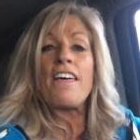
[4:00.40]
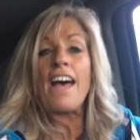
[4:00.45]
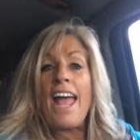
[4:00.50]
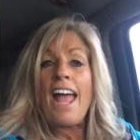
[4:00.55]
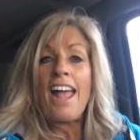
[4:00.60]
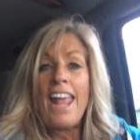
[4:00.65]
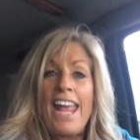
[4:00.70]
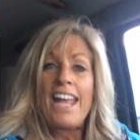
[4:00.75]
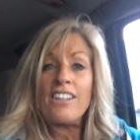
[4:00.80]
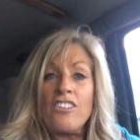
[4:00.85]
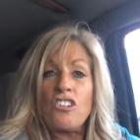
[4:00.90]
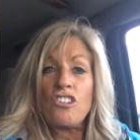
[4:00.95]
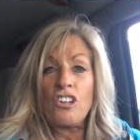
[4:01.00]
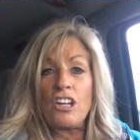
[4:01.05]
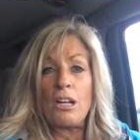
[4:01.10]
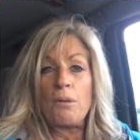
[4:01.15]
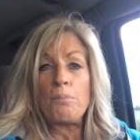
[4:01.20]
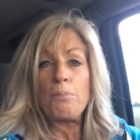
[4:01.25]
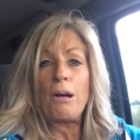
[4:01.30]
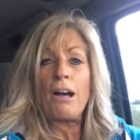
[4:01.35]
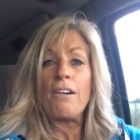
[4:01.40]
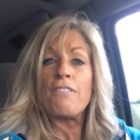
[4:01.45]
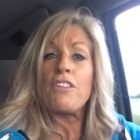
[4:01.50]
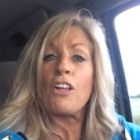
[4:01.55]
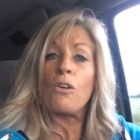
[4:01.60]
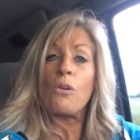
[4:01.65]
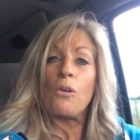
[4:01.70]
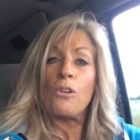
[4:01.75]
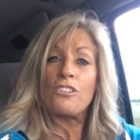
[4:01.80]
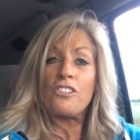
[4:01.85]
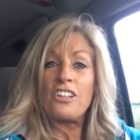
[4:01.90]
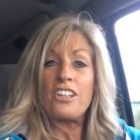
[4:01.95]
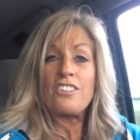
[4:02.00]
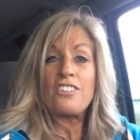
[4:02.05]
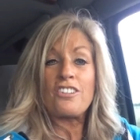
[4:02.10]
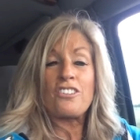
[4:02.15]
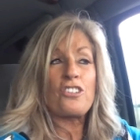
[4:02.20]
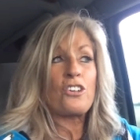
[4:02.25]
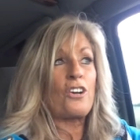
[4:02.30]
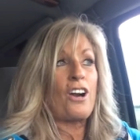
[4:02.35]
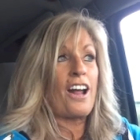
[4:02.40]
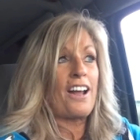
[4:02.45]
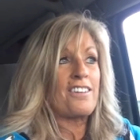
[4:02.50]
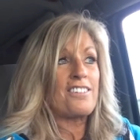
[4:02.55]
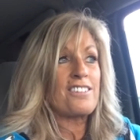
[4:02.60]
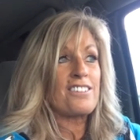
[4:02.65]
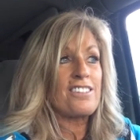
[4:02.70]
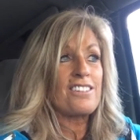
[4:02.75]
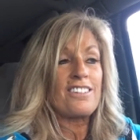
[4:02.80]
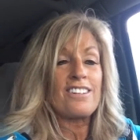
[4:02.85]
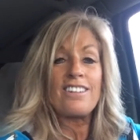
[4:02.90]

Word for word: the headship of the Lord Jesus Christ.